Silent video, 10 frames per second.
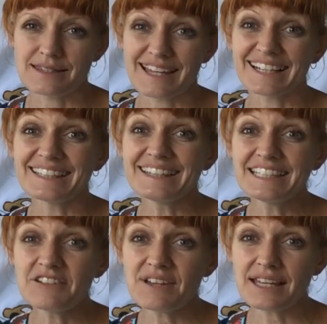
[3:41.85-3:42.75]
that are
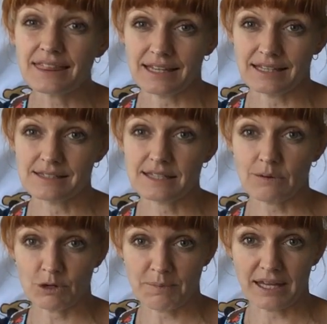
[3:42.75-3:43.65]
living things that
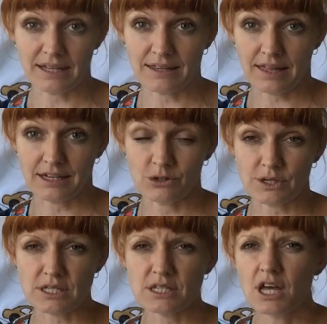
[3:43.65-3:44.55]
were making that
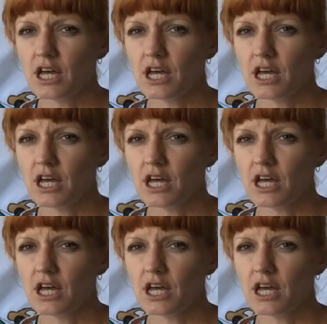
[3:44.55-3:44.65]
noise.